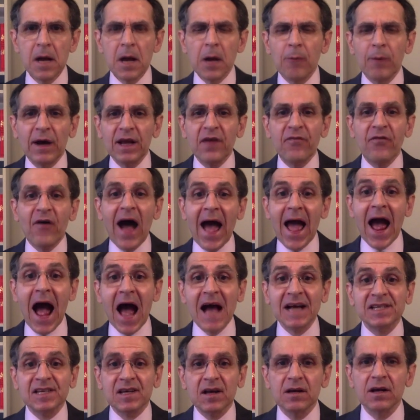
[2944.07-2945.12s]
But if I
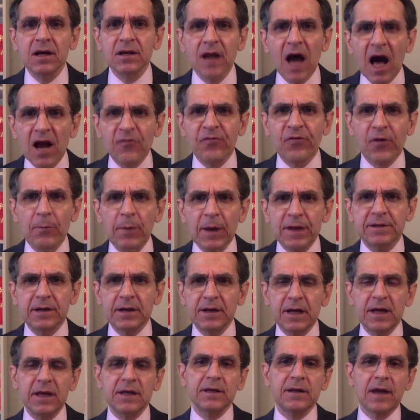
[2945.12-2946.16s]
ask an alphabet
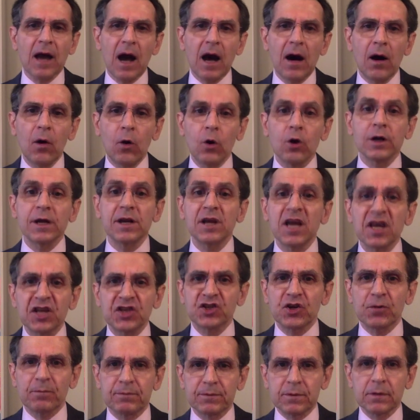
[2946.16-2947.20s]
in India or in
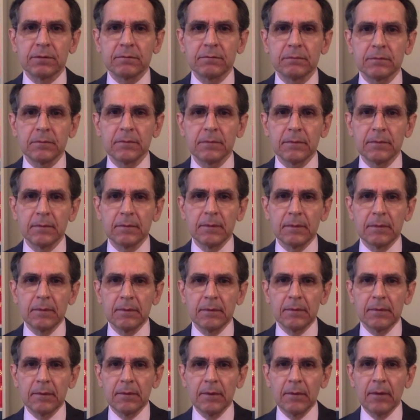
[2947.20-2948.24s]
Egypt
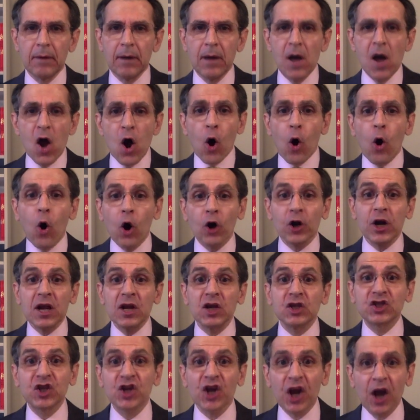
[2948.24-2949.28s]
or
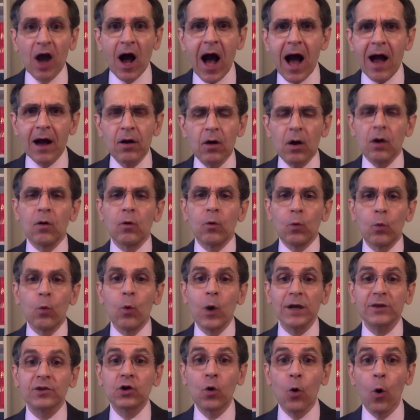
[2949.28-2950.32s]
in Chicago
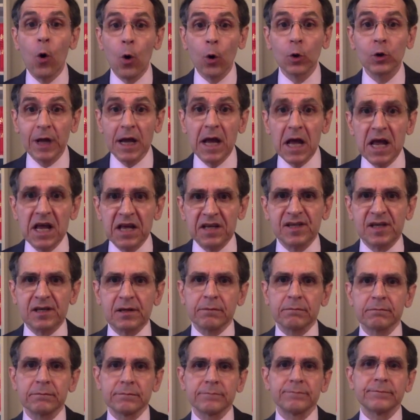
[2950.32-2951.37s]
what gold
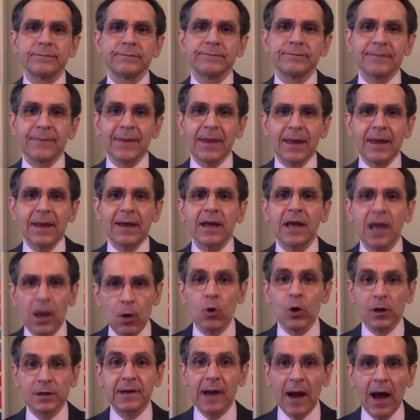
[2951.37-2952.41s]
is, he
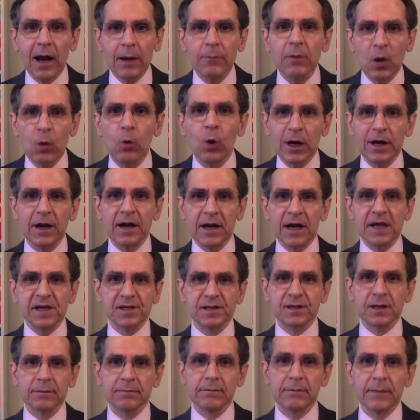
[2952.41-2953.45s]
will tell me what it
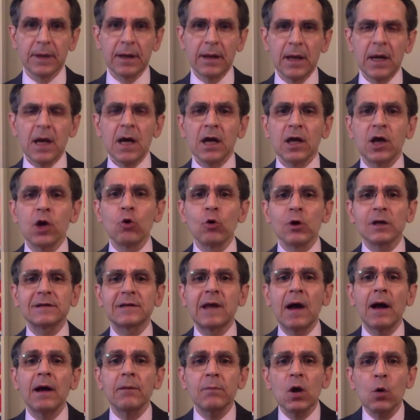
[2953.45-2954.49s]
is. He will
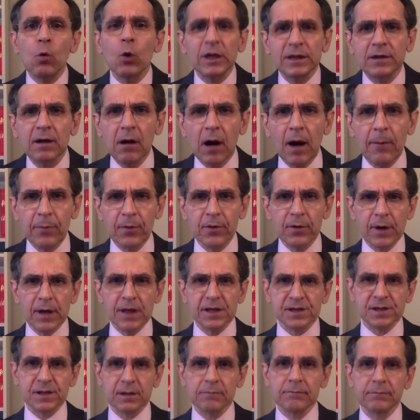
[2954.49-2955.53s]
tell me what copper
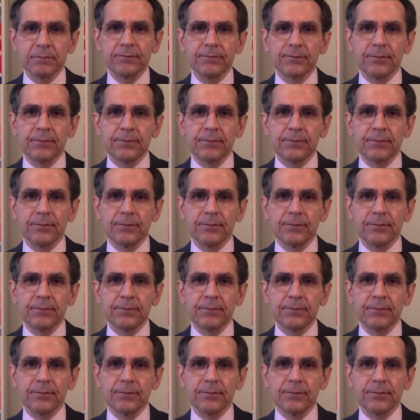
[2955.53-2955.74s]
is.